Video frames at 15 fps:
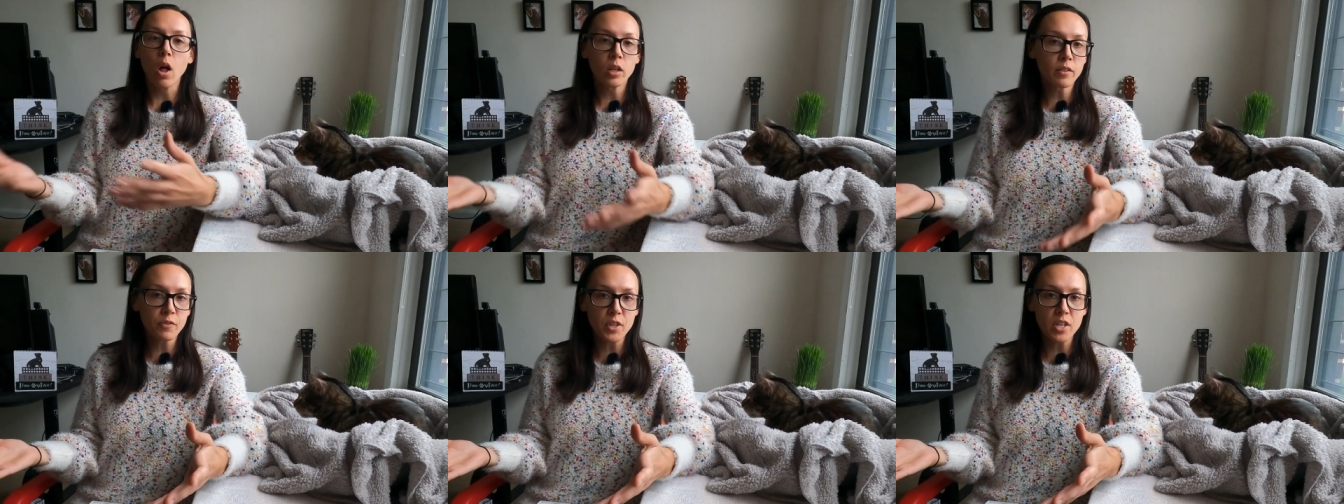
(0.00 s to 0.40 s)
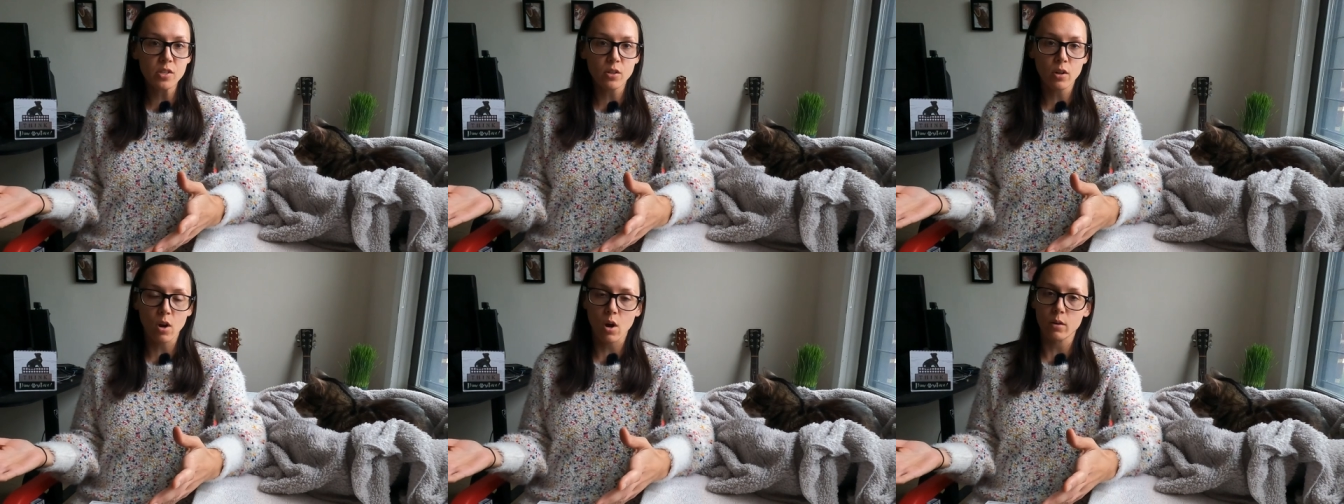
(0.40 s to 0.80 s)
all of these
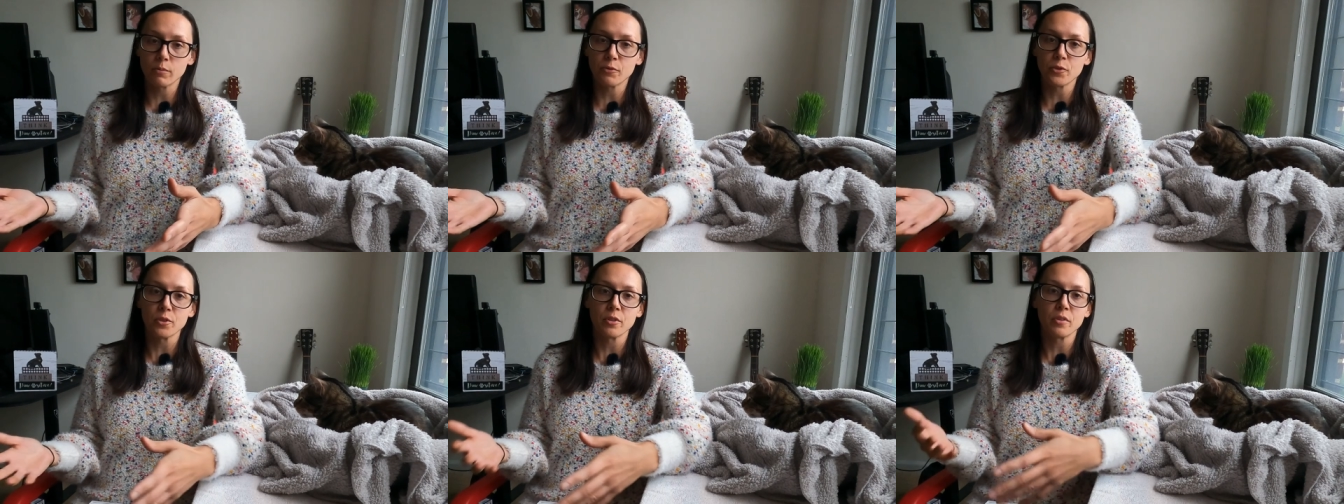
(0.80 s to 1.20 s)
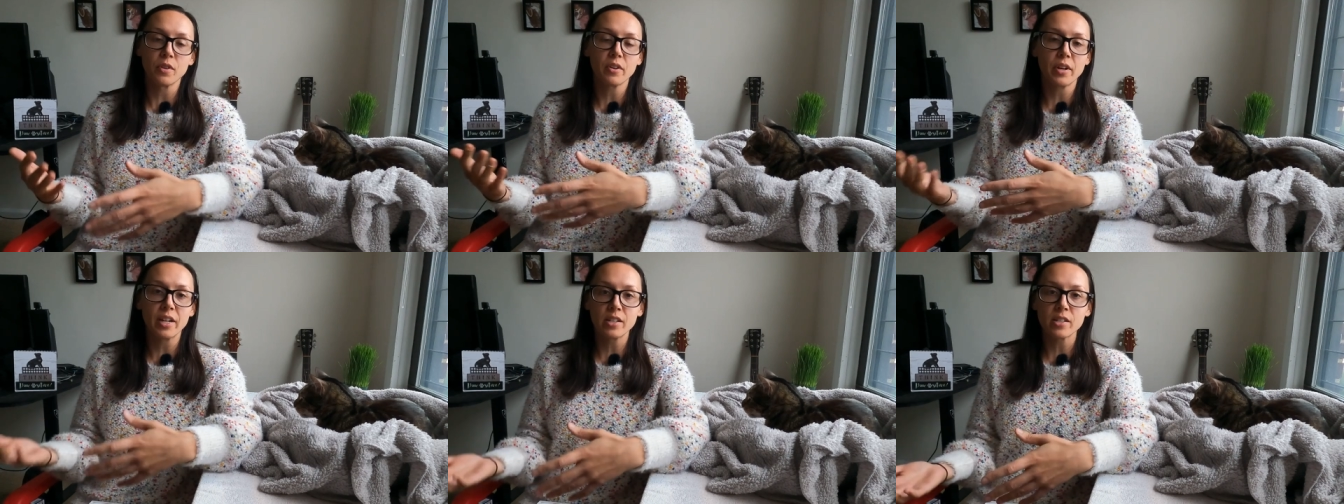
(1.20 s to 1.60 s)
are harmful.
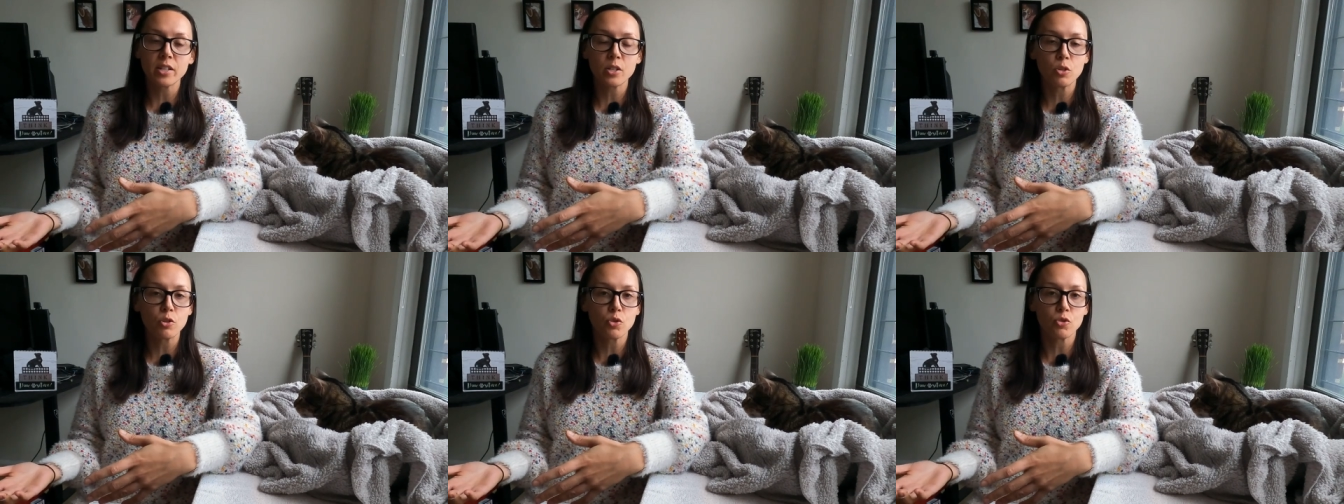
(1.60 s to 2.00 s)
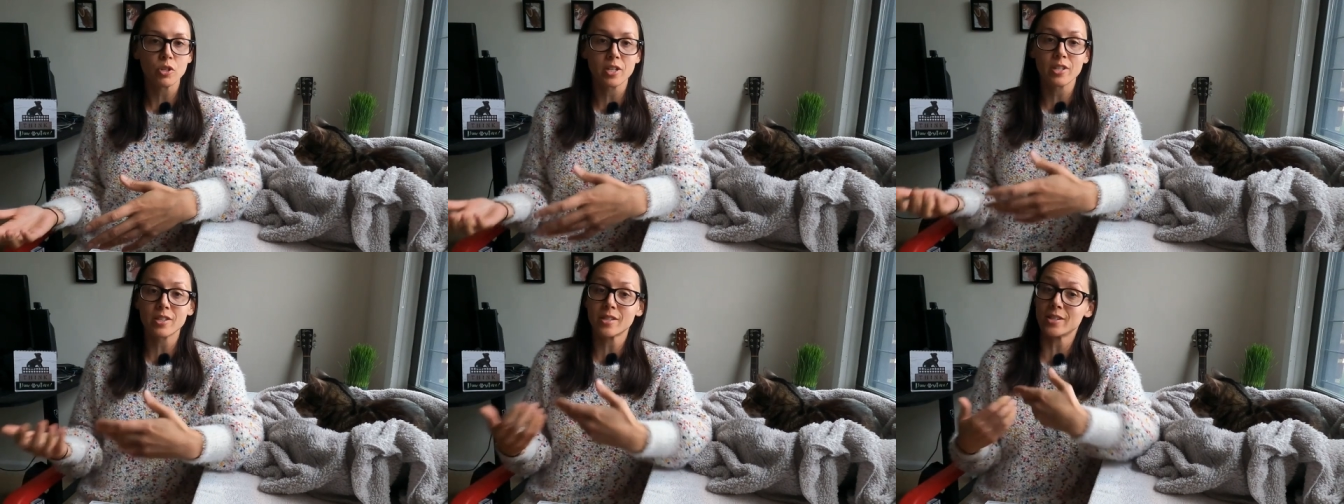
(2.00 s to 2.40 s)
They're
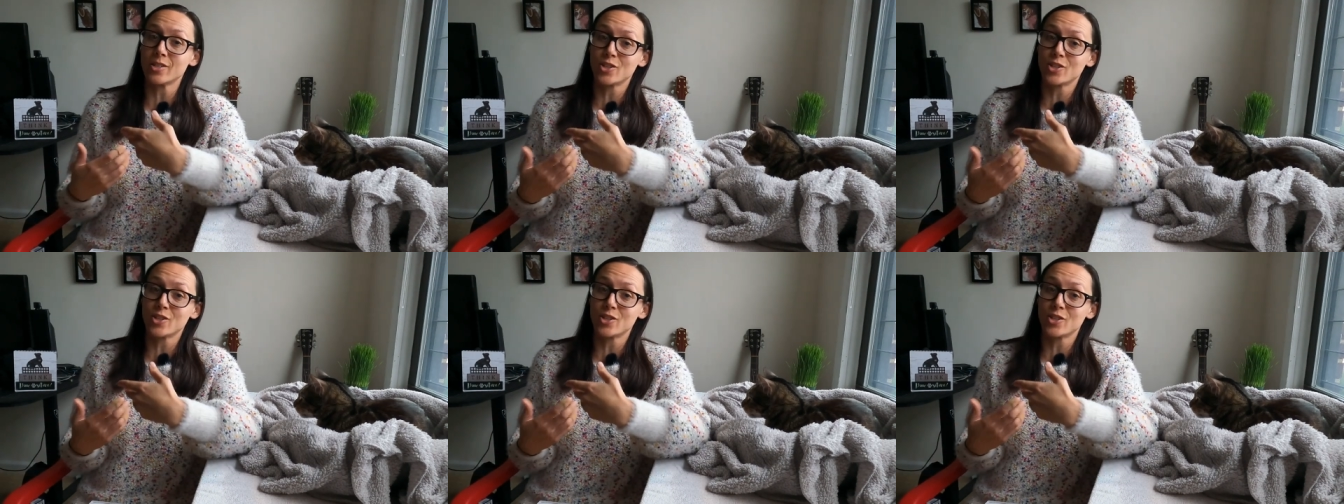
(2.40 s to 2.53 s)
anti-nutrients.